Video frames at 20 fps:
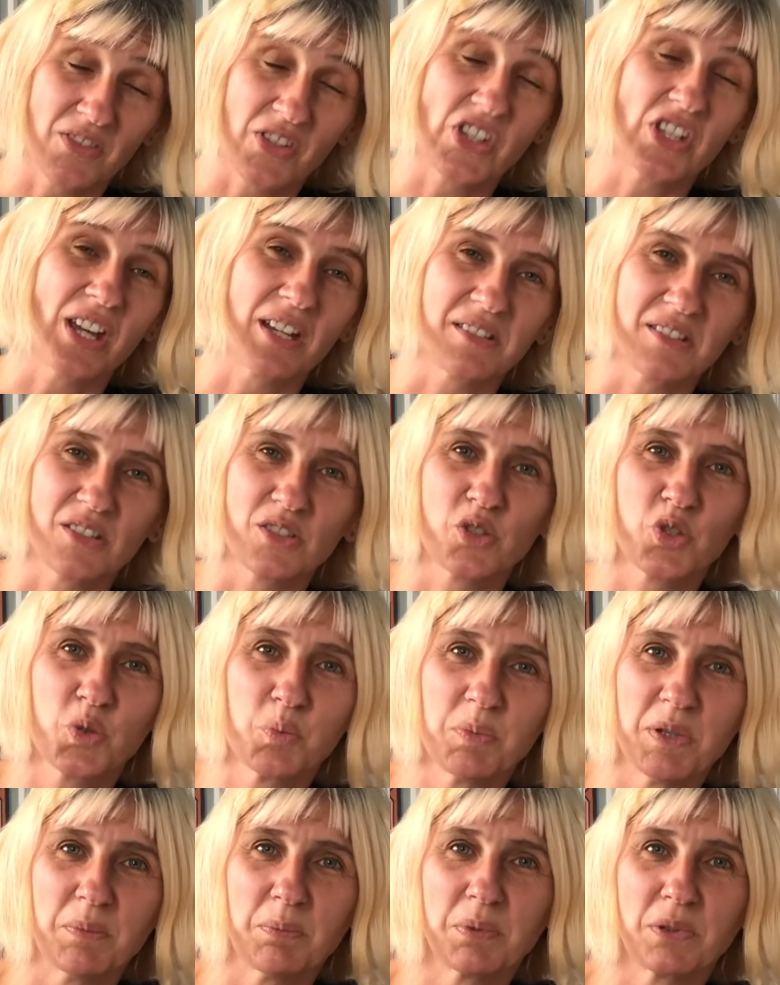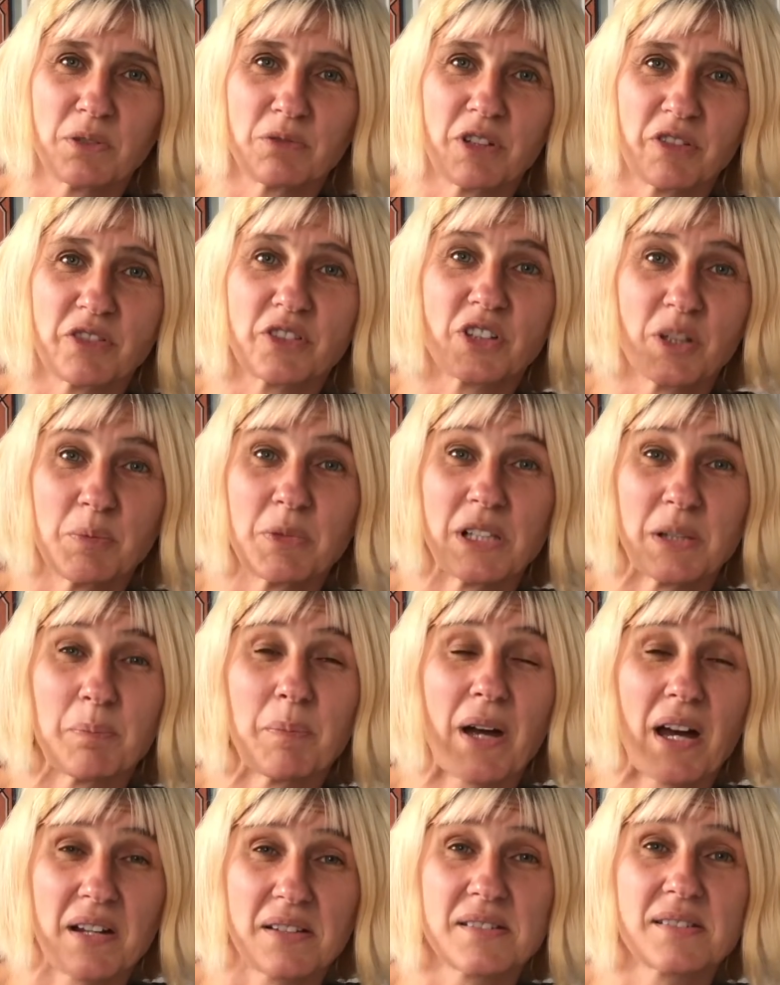chances to people with criminal
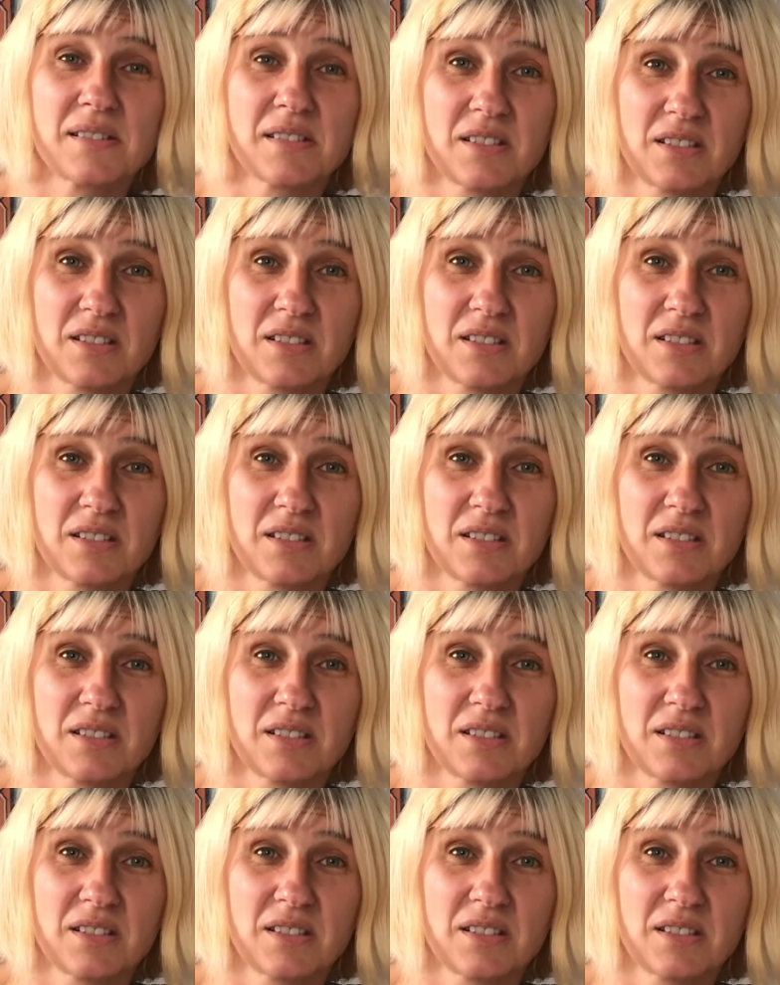past.